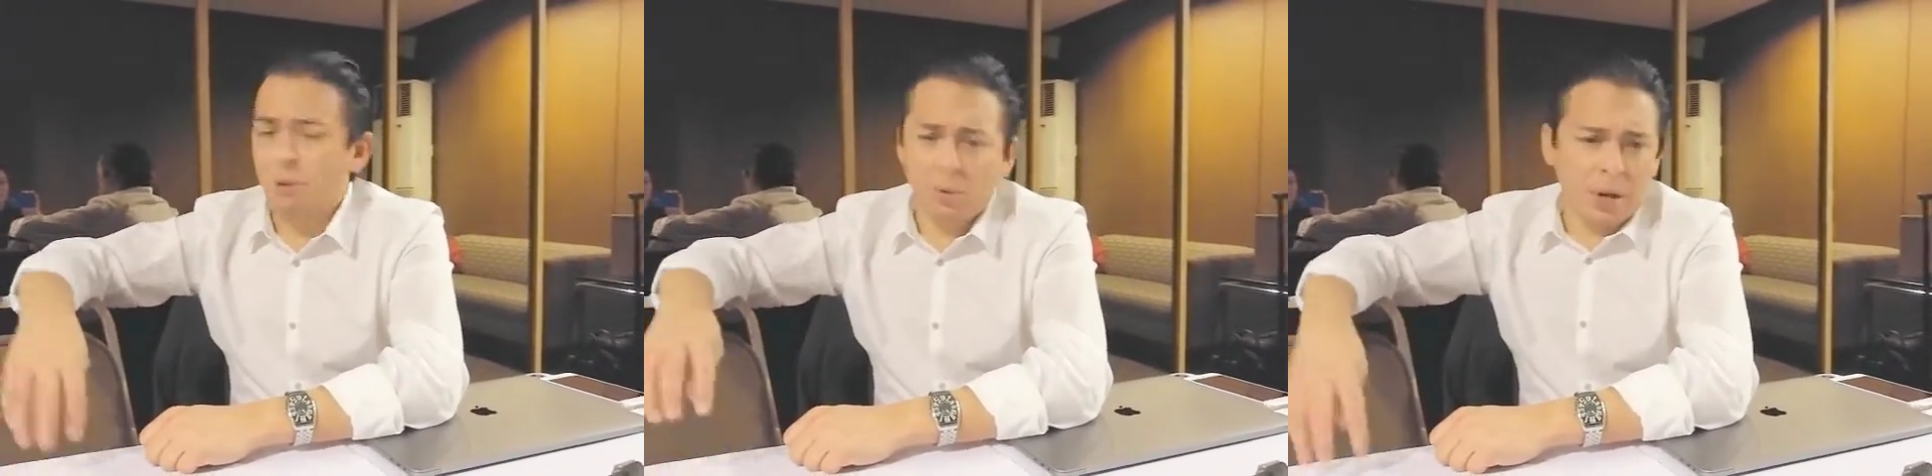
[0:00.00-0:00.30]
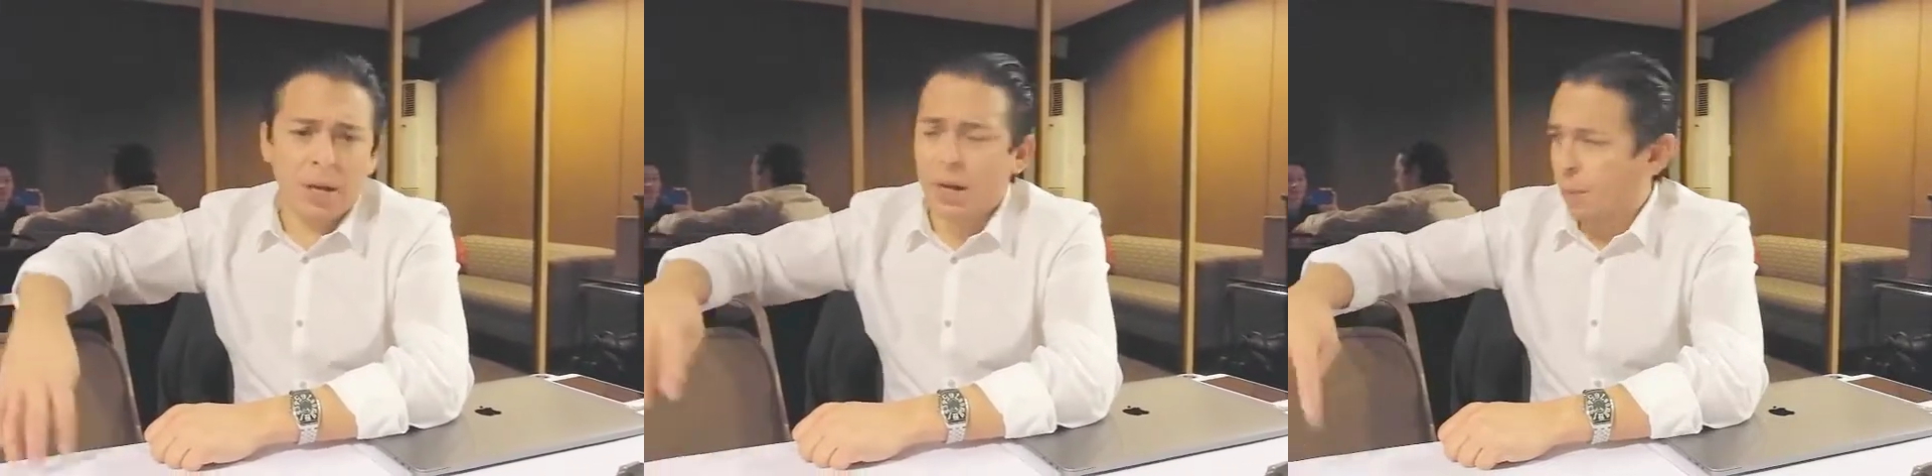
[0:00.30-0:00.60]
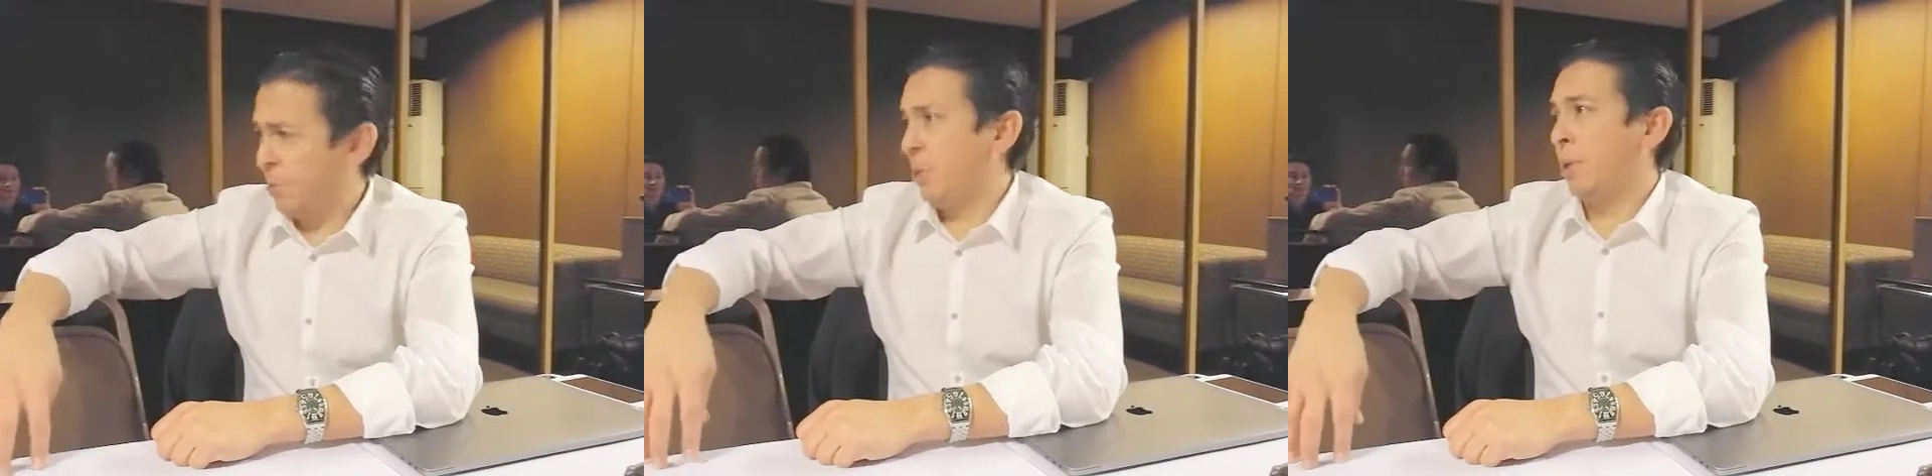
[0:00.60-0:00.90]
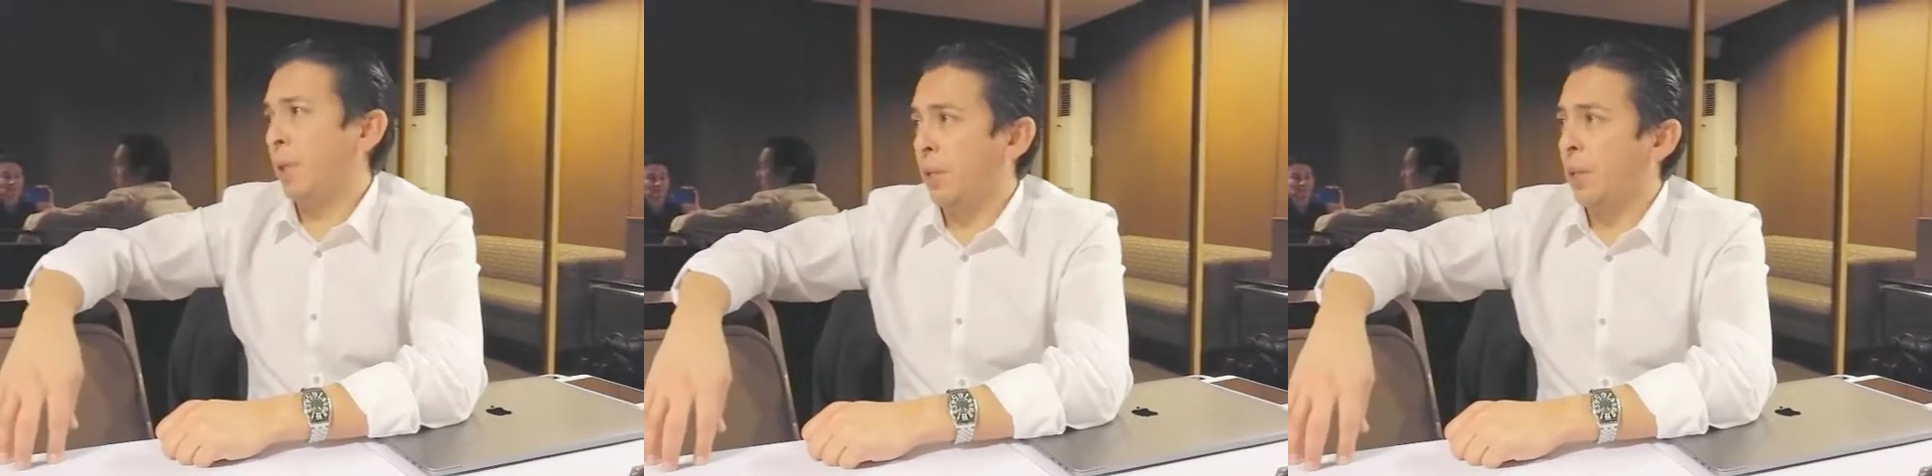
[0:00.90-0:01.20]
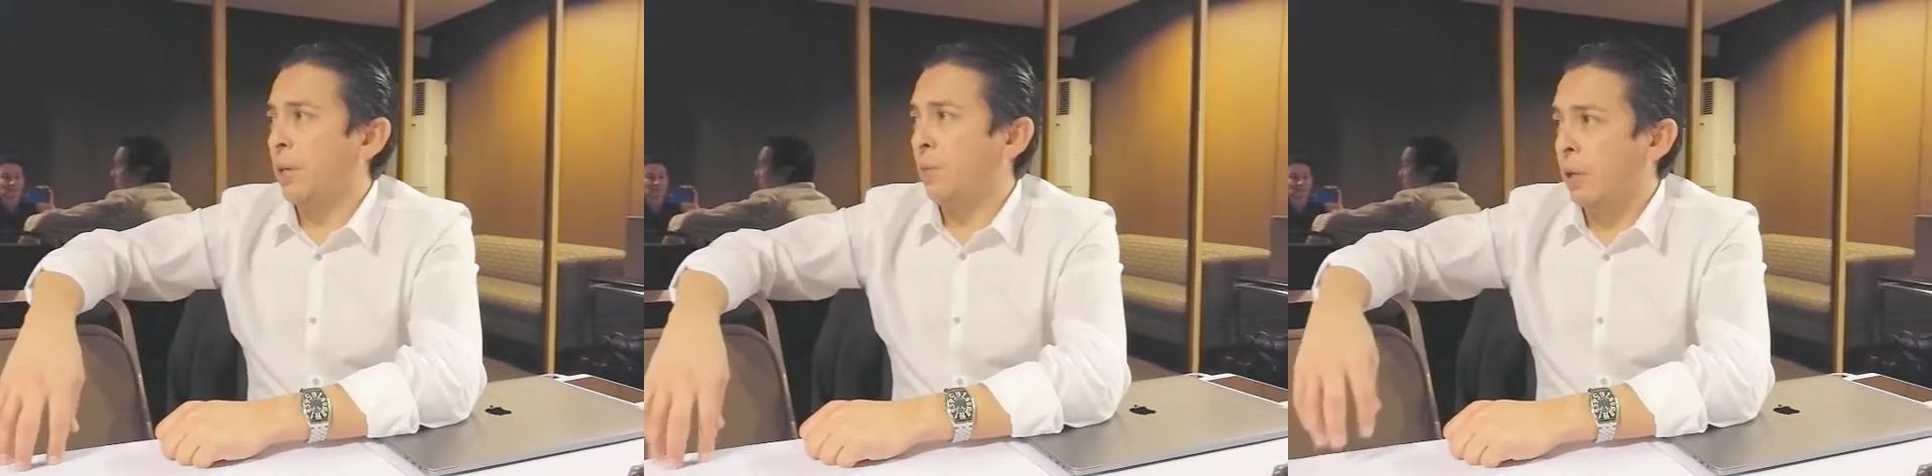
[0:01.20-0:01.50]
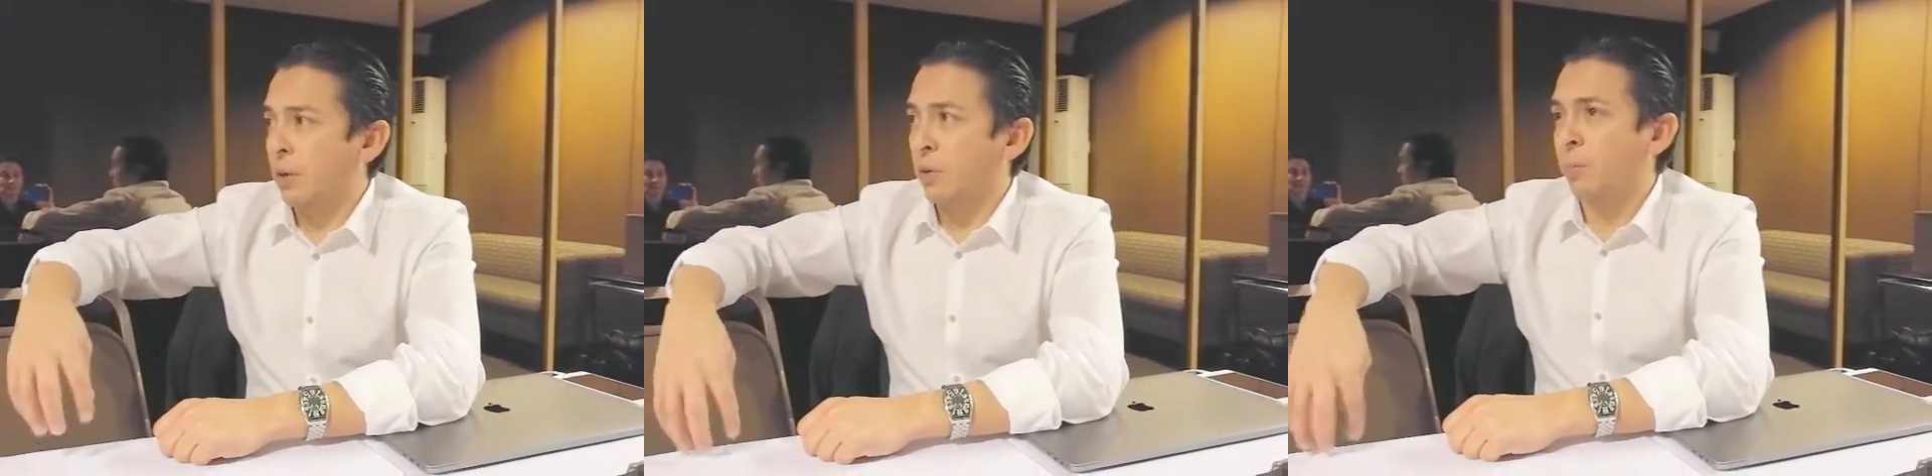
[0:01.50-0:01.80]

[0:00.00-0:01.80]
Oh yeah, absolutely. And then you talk to